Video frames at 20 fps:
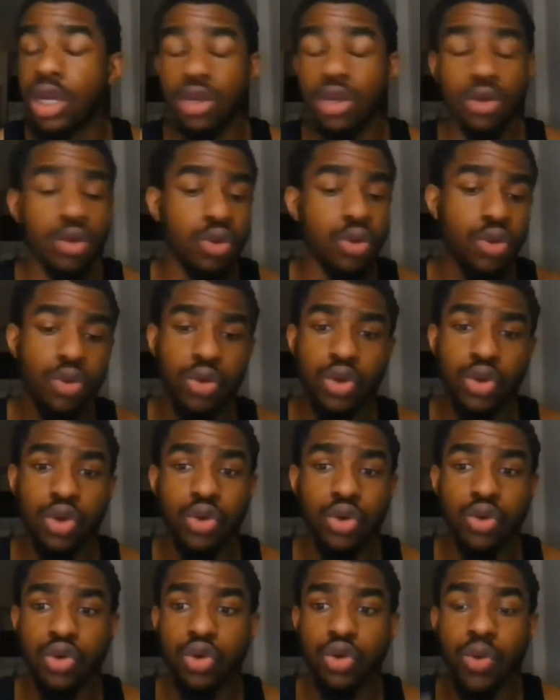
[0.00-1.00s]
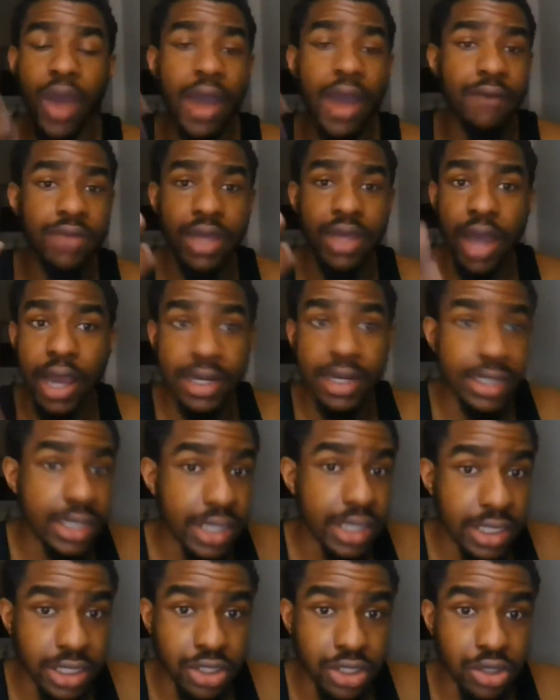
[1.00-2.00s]
You have the
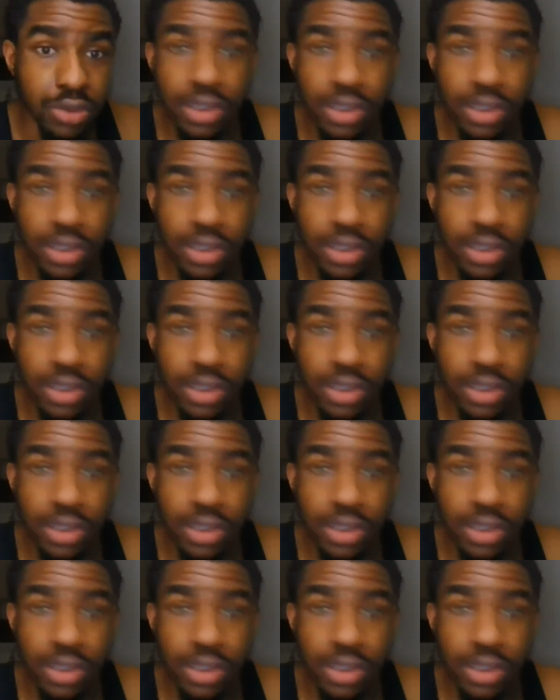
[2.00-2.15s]
ideas that you